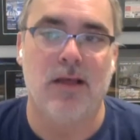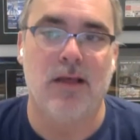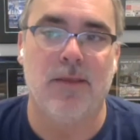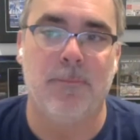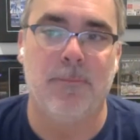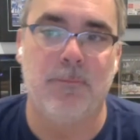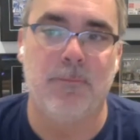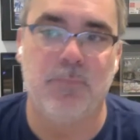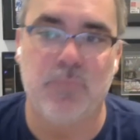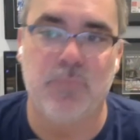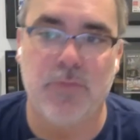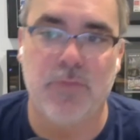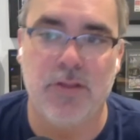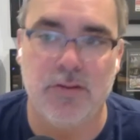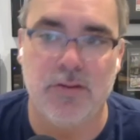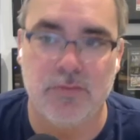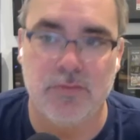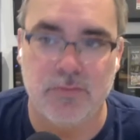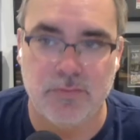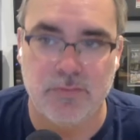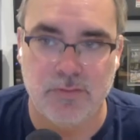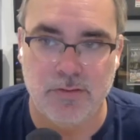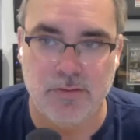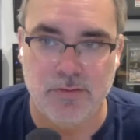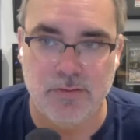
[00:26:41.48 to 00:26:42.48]
bet.
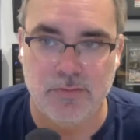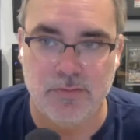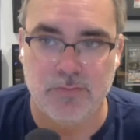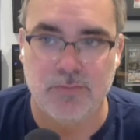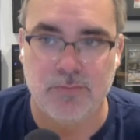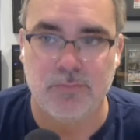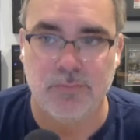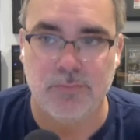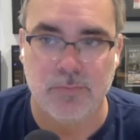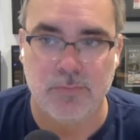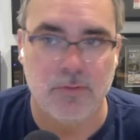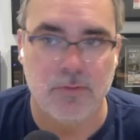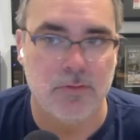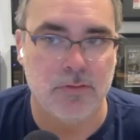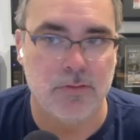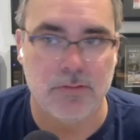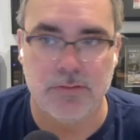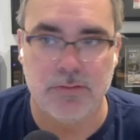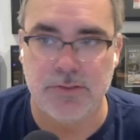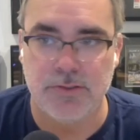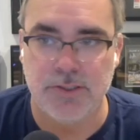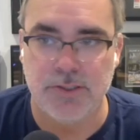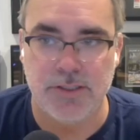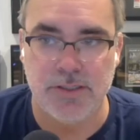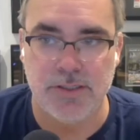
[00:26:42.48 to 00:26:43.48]
Is is oh
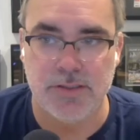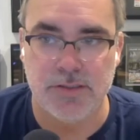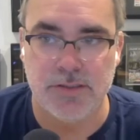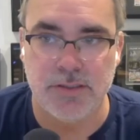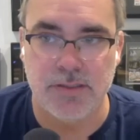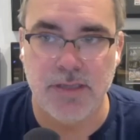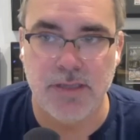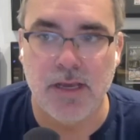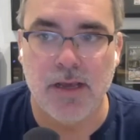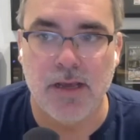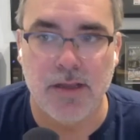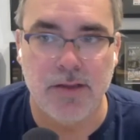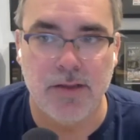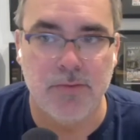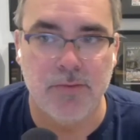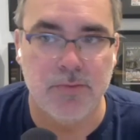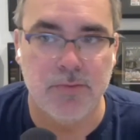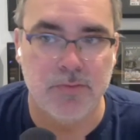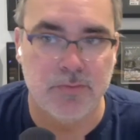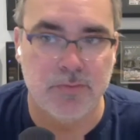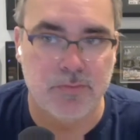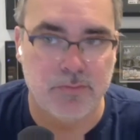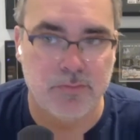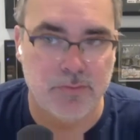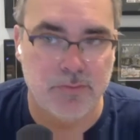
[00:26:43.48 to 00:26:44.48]
geez, yeah. It
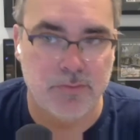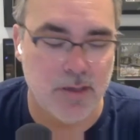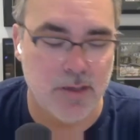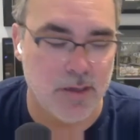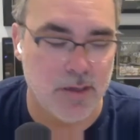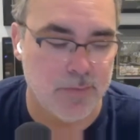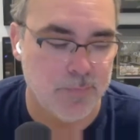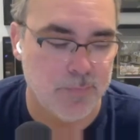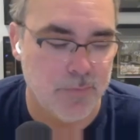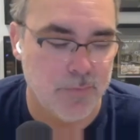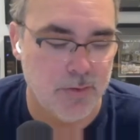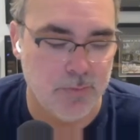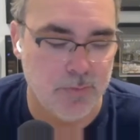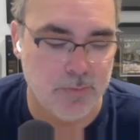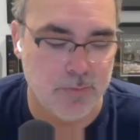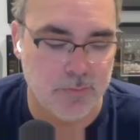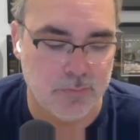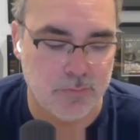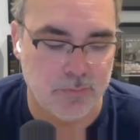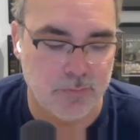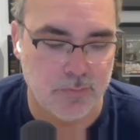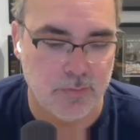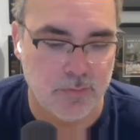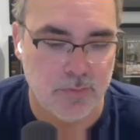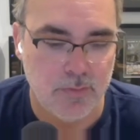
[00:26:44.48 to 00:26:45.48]
was yeah, it
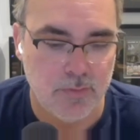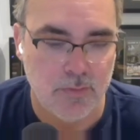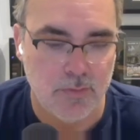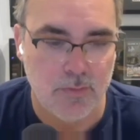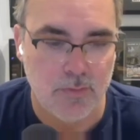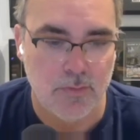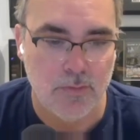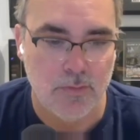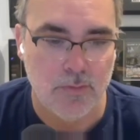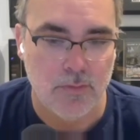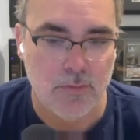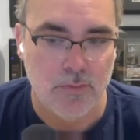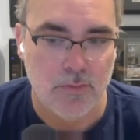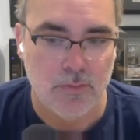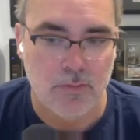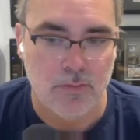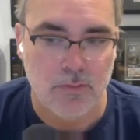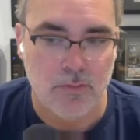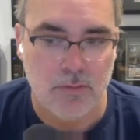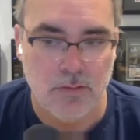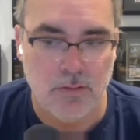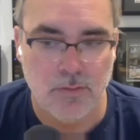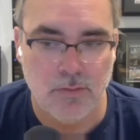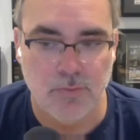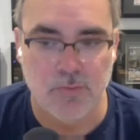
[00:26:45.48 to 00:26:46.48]
was
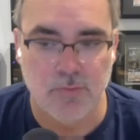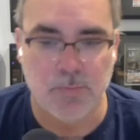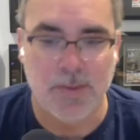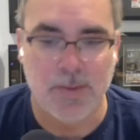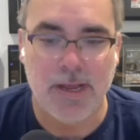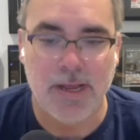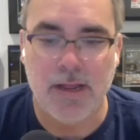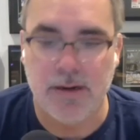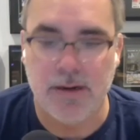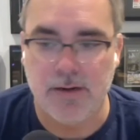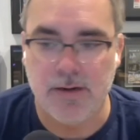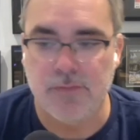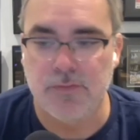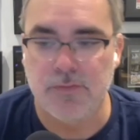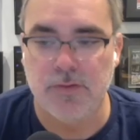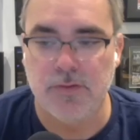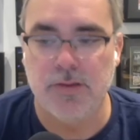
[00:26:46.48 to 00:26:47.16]
it was bad after